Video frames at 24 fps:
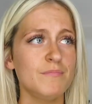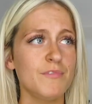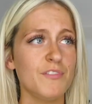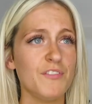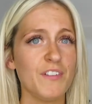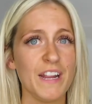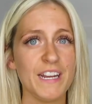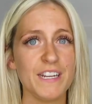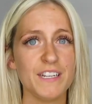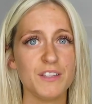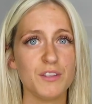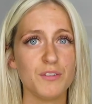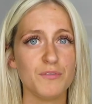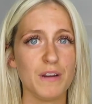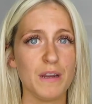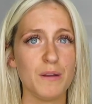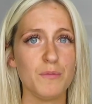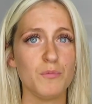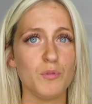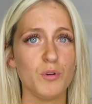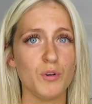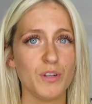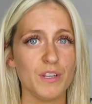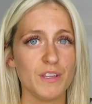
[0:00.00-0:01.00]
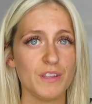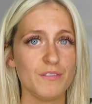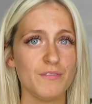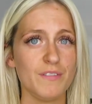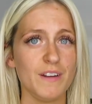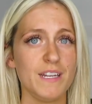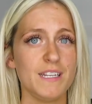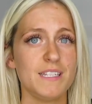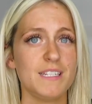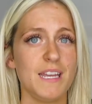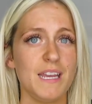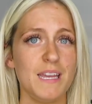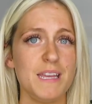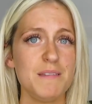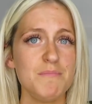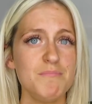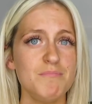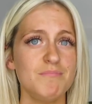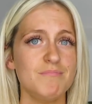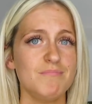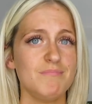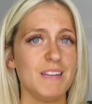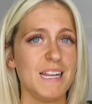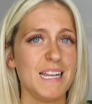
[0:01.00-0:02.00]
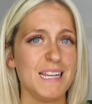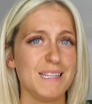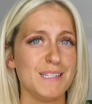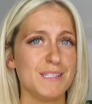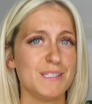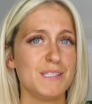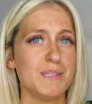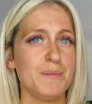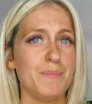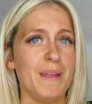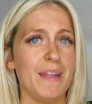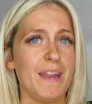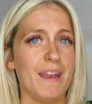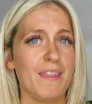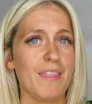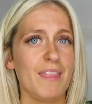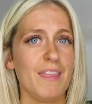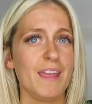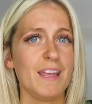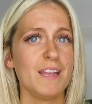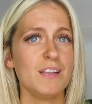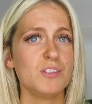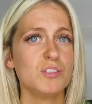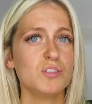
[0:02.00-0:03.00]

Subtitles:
Finding the right one at the right time is the main thing.